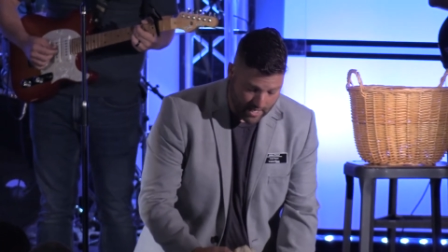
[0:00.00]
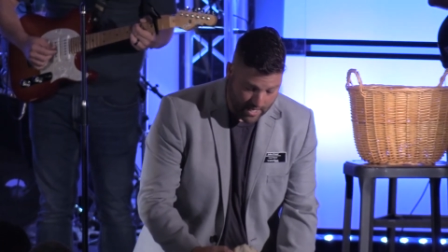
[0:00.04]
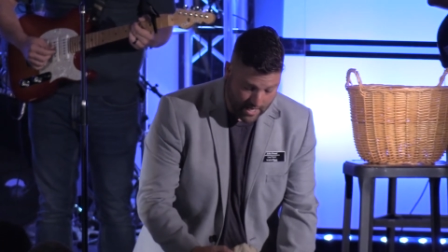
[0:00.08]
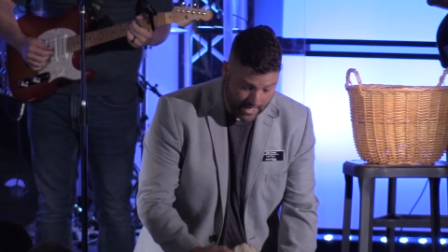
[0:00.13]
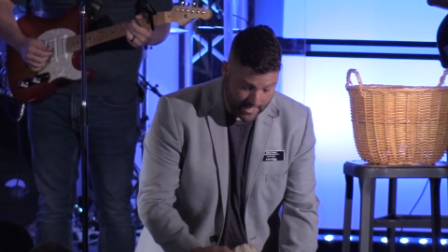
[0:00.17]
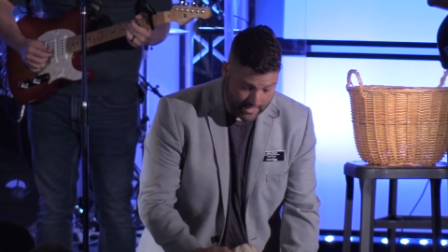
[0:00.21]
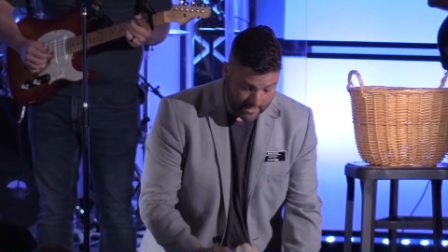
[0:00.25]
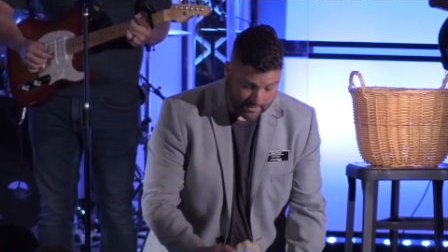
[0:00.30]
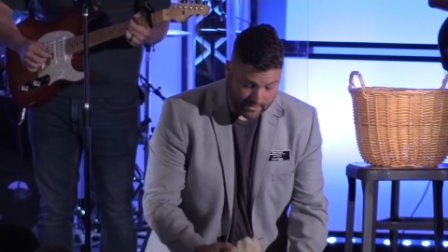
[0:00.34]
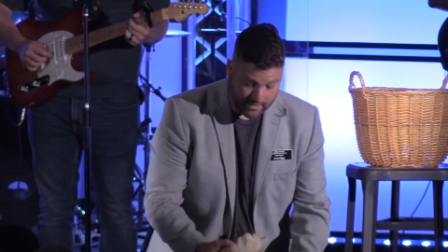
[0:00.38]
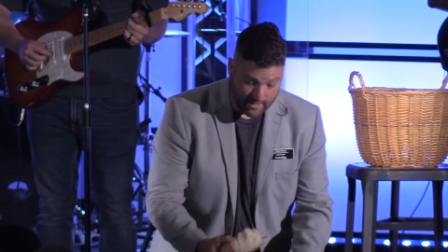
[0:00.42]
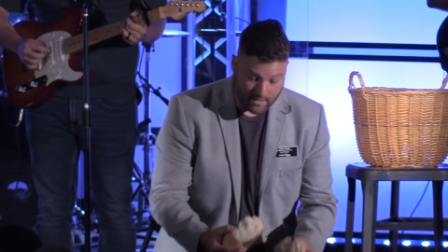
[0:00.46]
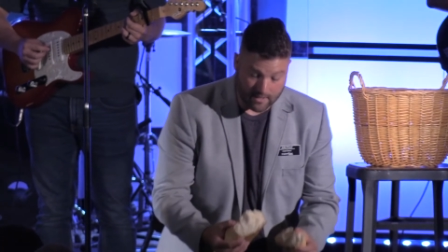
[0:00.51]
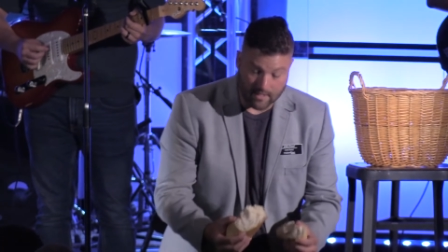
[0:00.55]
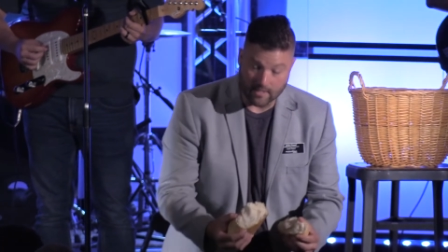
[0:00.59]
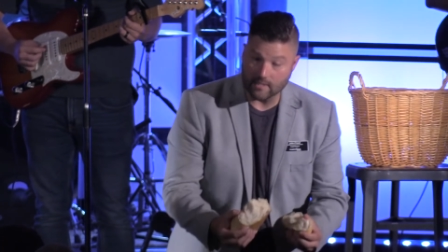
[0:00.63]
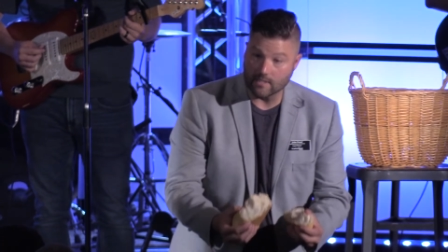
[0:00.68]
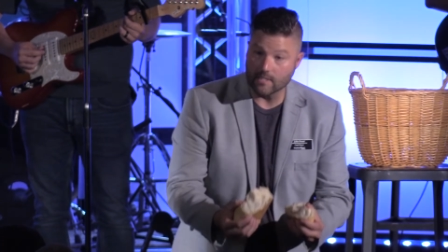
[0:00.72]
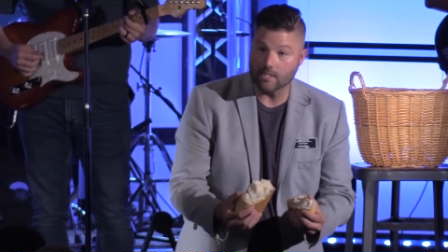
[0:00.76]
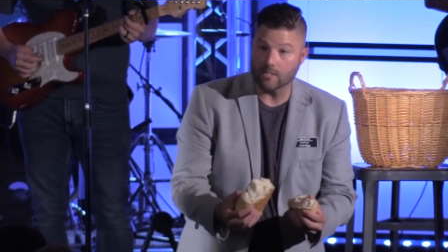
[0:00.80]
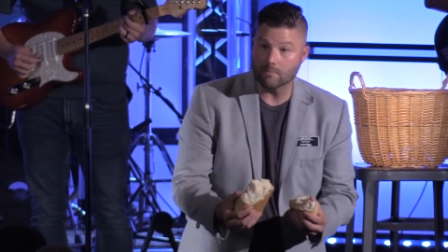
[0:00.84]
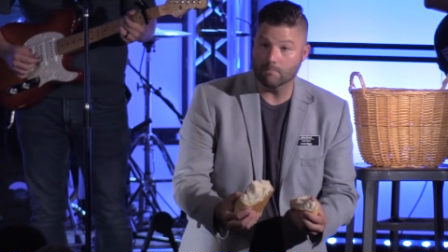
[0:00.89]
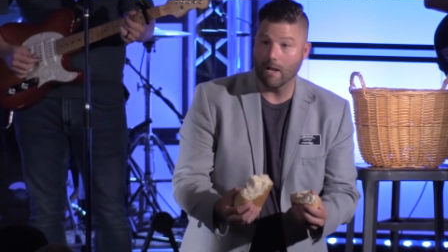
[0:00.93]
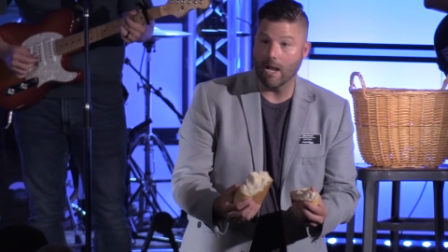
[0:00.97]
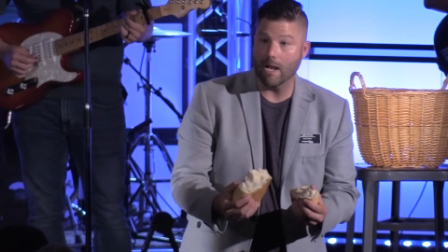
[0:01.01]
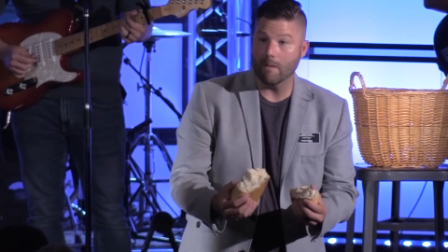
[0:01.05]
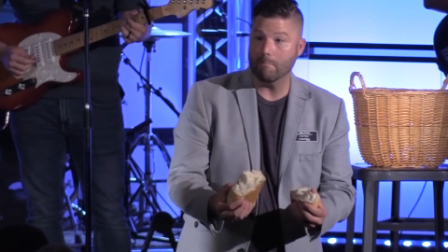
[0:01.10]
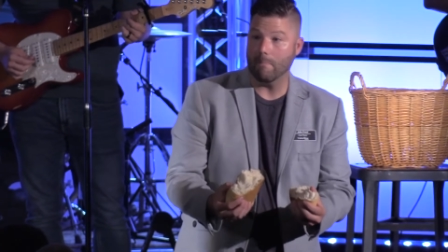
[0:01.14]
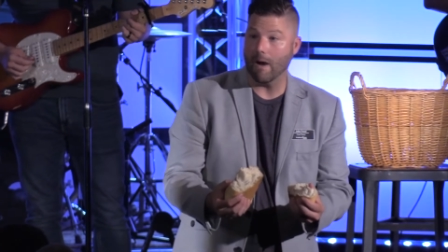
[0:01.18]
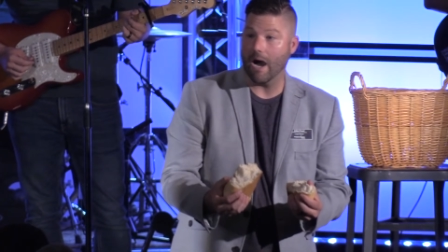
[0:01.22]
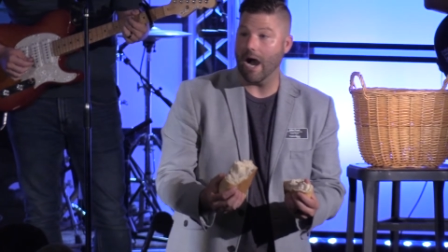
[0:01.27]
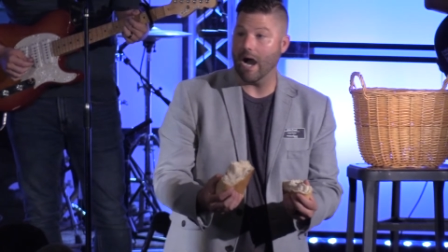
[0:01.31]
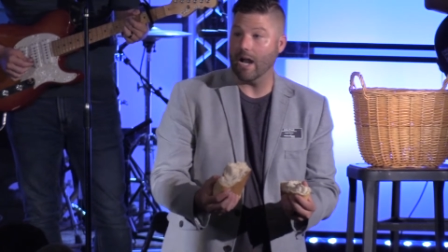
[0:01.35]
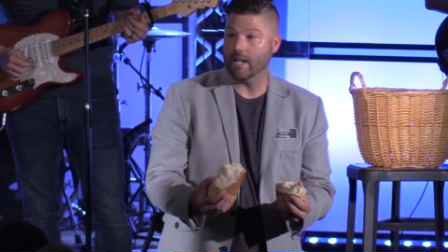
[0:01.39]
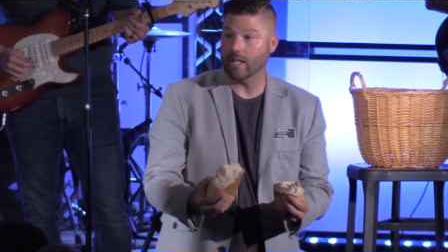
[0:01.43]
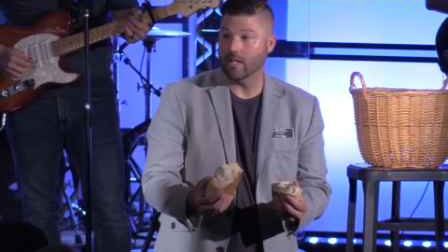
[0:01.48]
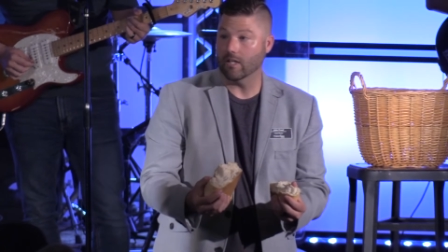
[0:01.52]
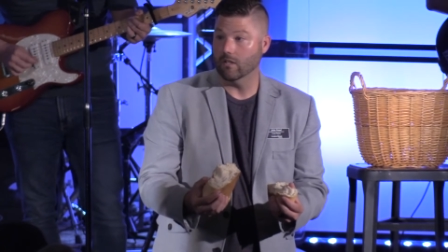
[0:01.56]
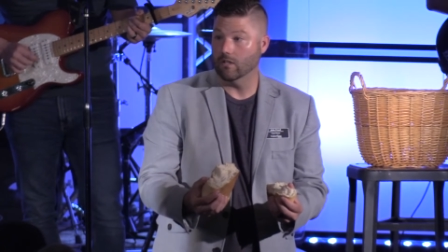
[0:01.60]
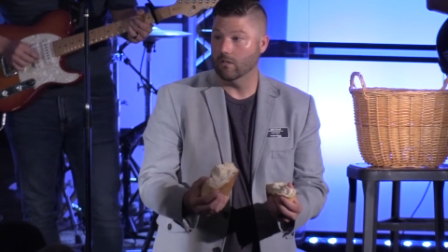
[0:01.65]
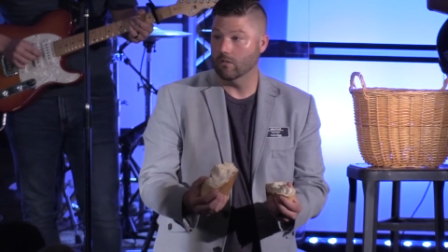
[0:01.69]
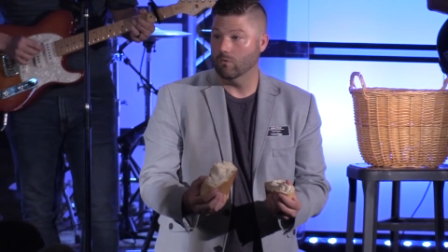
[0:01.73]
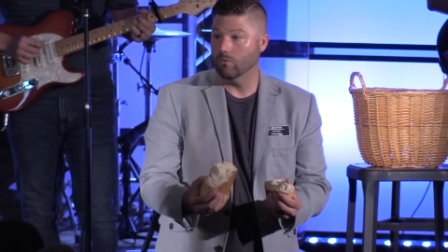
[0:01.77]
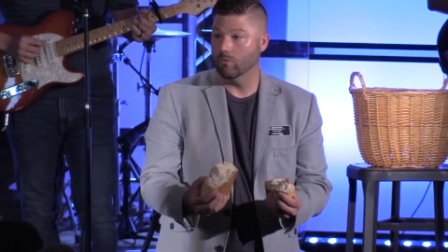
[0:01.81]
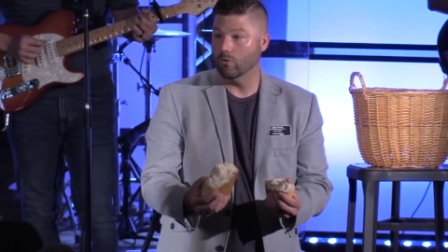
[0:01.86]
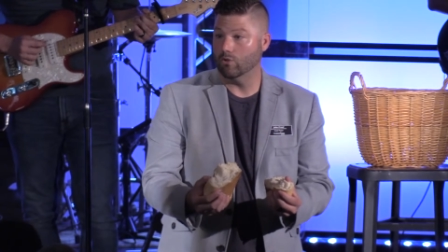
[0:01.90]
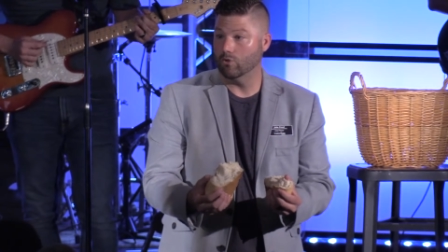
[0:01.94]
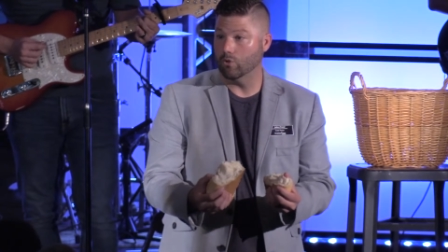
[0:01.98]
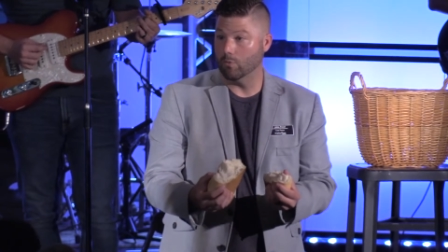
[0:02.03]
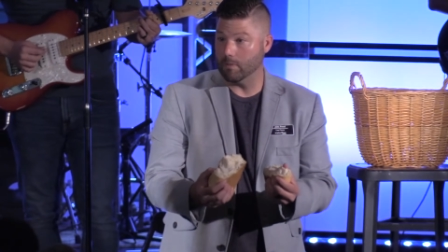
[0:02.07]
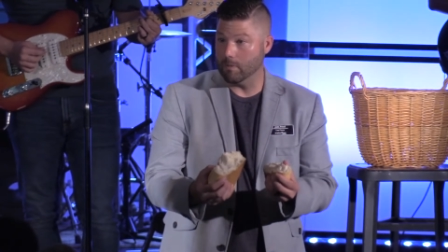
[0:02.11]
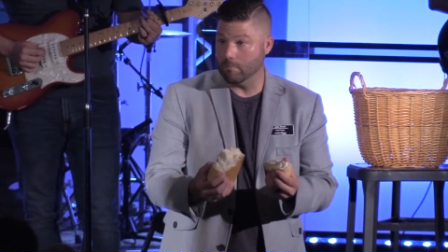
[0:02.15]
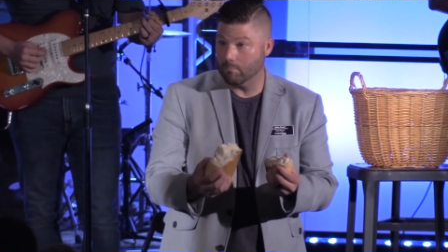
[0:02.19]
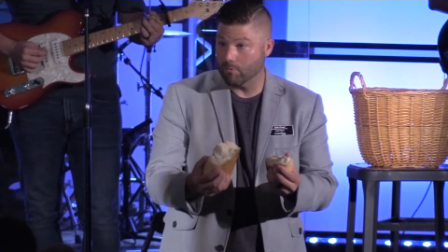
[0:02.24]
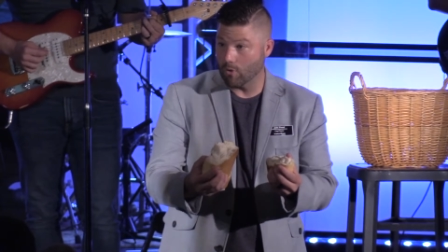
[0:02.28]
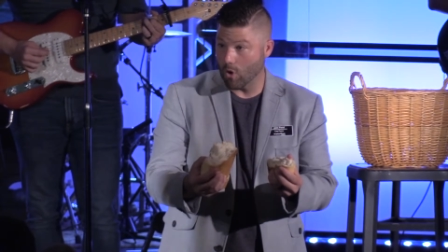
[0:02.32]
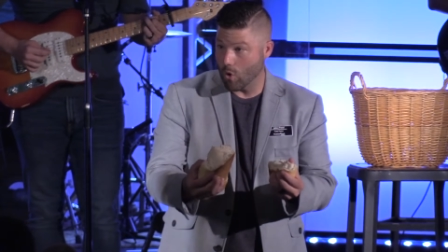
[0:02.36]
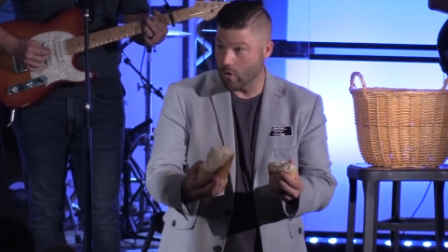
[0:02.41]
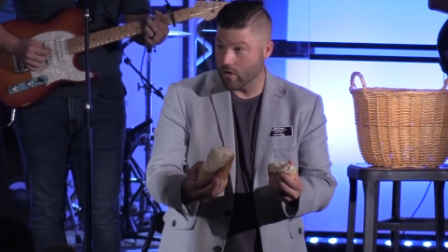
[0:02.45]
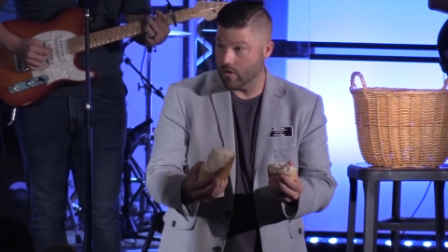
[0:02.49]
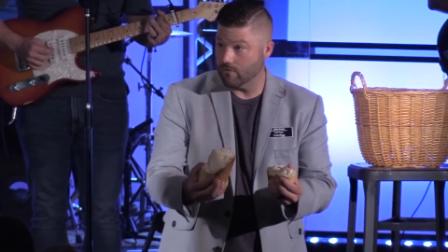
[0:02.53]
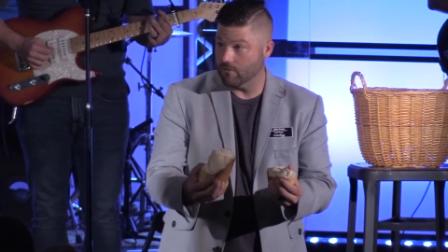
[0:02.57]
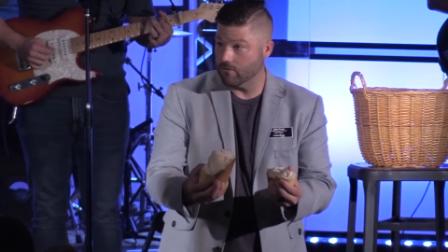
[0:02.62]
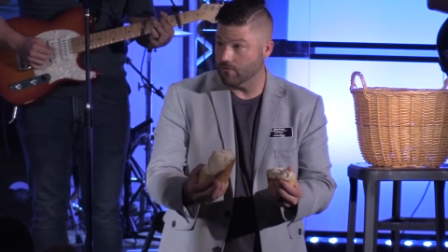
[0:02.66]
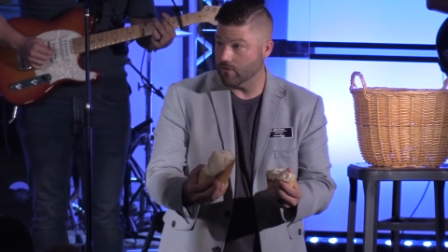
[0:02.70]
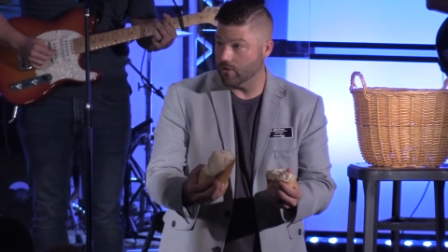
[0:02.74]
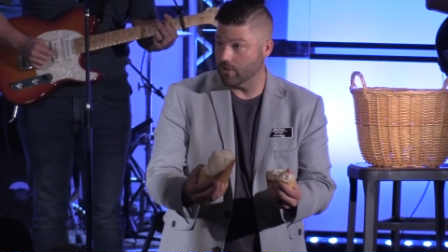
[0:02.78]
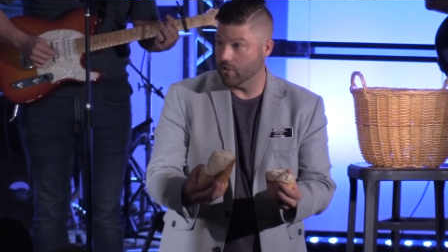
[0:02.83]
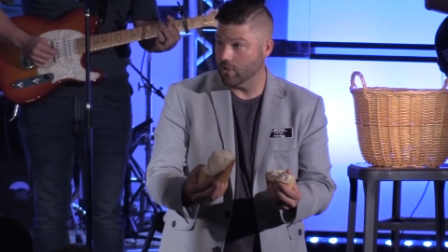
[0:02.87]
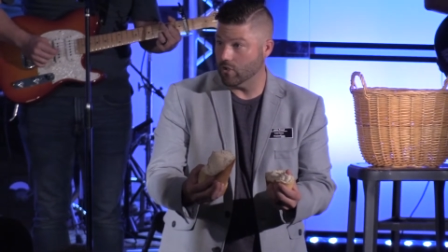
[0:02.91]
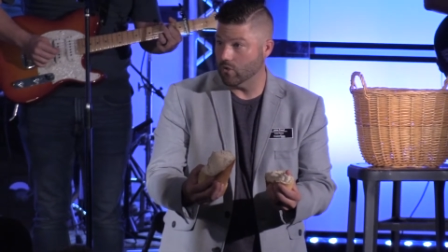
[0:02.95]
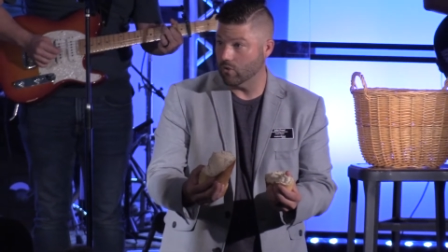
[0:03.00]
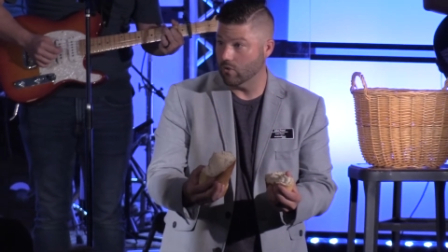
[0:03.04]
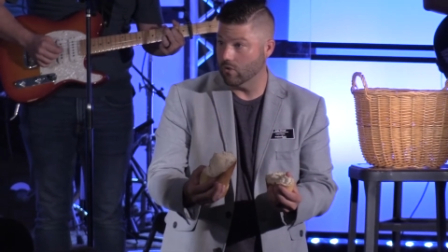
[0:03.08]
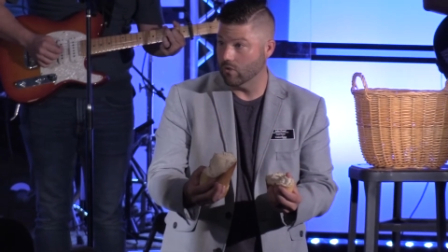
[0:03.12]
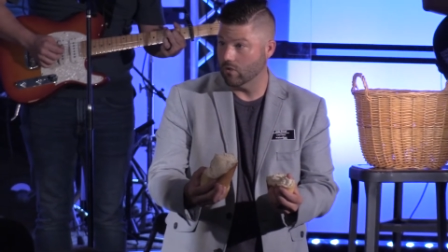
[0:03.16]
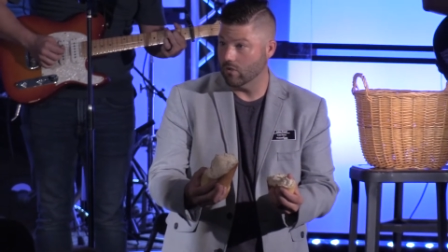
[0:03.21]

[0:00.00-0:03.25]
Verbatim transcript: And he said, this is my body, which will be broken for you.